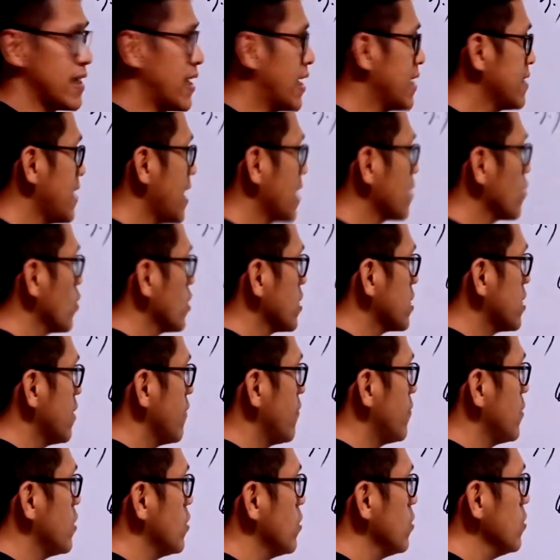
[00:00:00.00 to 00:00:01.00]
And that will
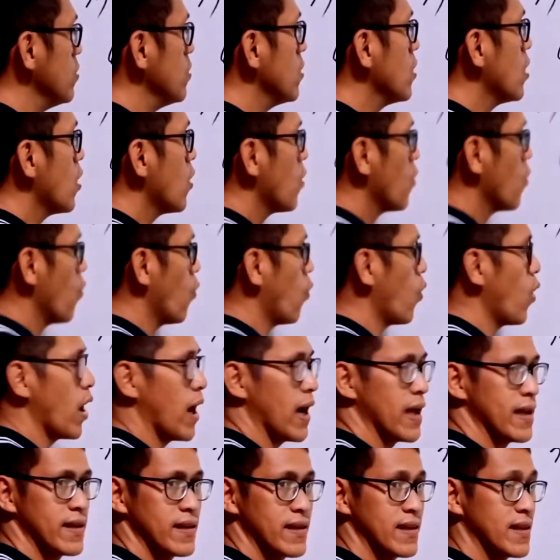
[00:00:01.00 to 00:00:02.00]
give you
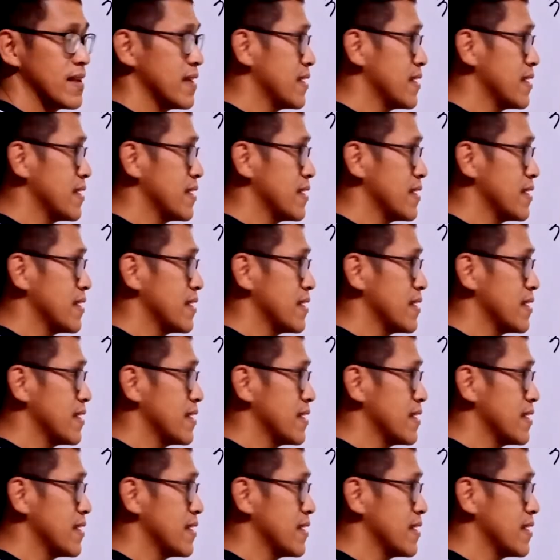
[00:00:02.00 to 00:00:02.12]
1.